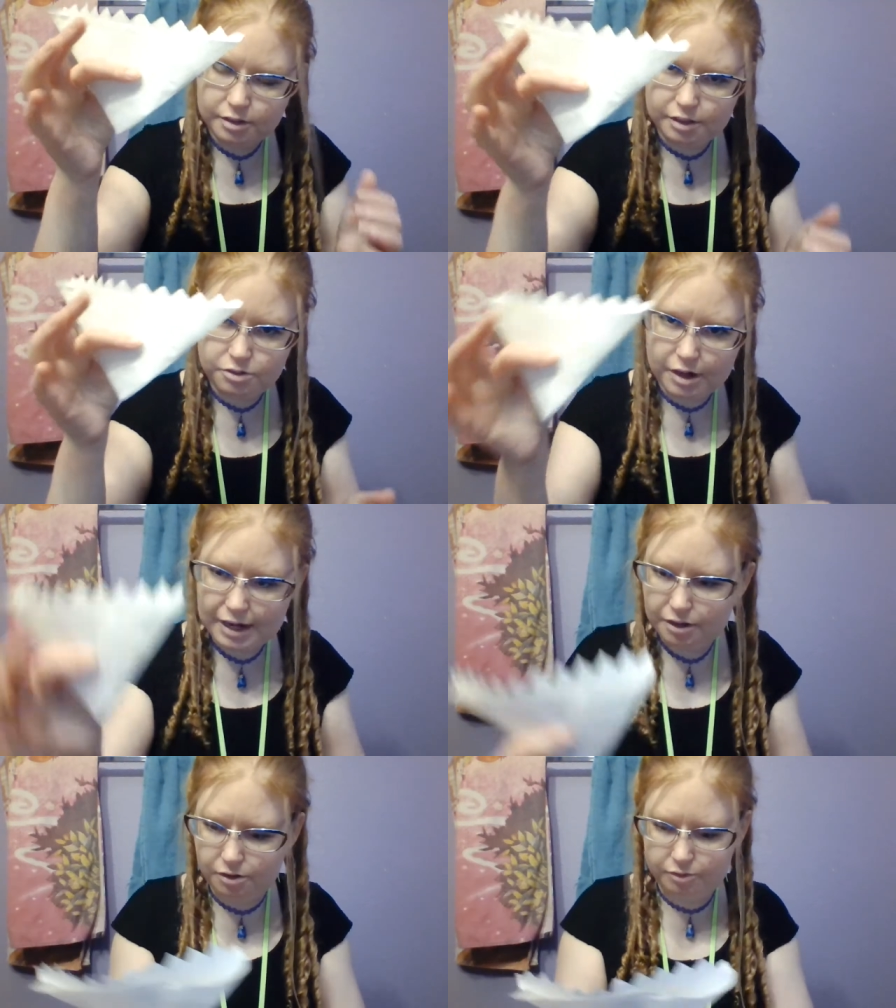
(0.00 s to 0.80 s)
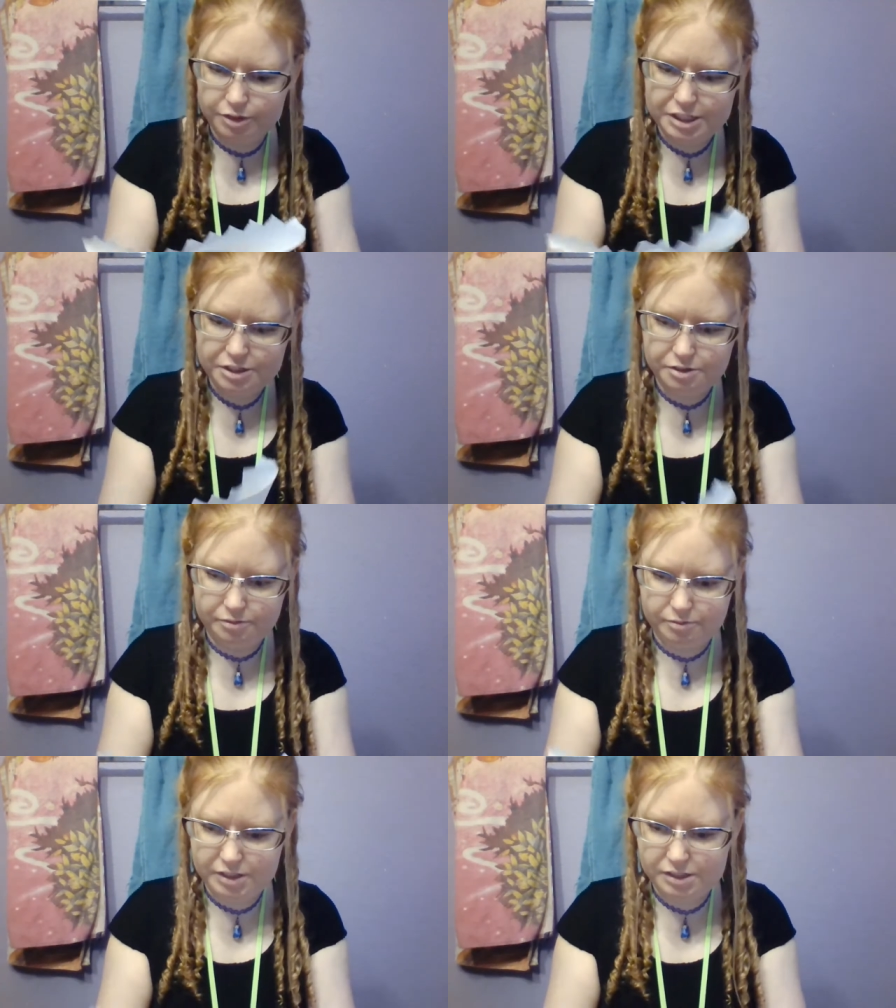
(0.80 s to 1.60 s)
a triangle for each of
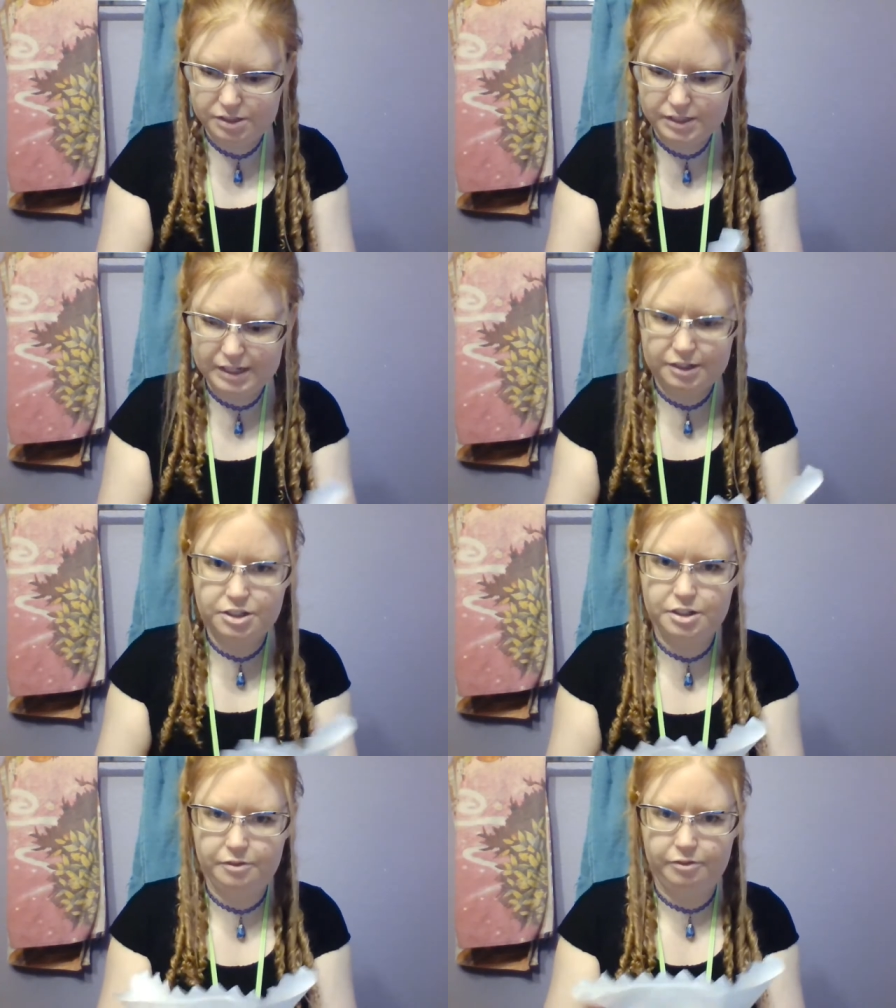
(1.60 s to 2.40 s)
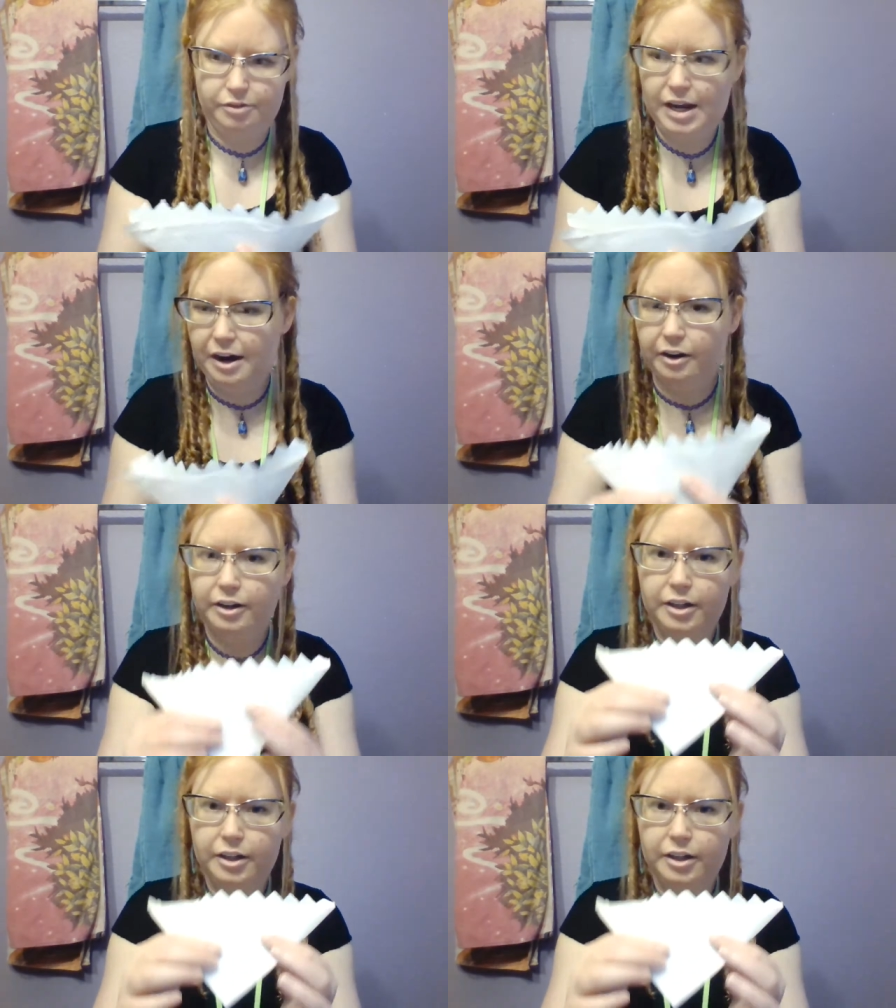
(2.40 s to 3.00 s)
each section of hair.